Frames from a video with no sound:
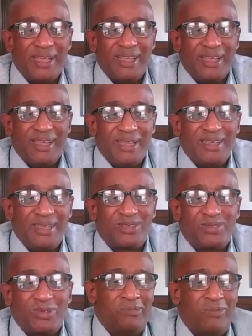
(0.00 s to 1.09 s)

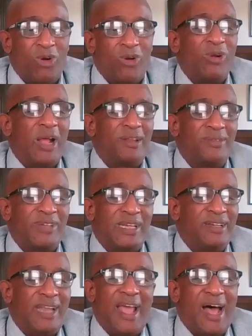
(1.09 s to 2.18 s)
is more
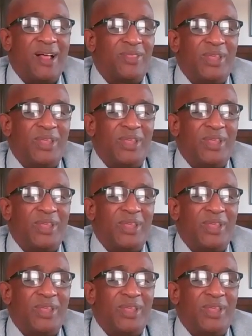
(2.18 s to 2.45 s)
relevant now